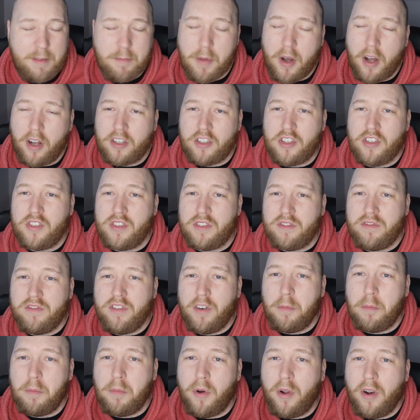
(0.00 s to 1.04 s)
margins in
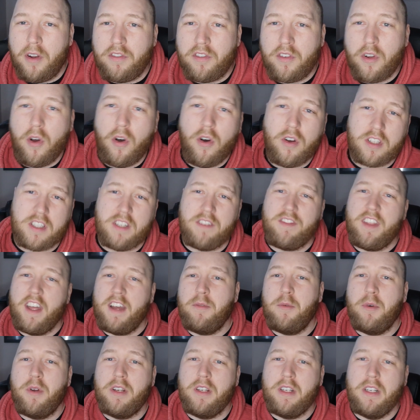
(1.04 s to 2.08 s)
football, of course. If that
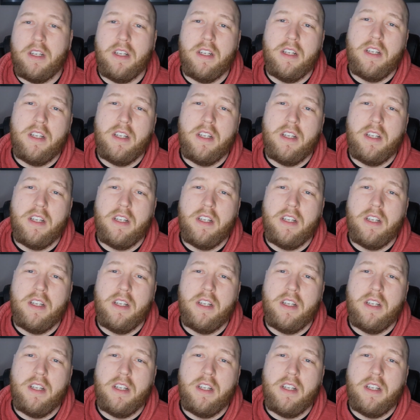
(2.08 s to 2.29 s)
one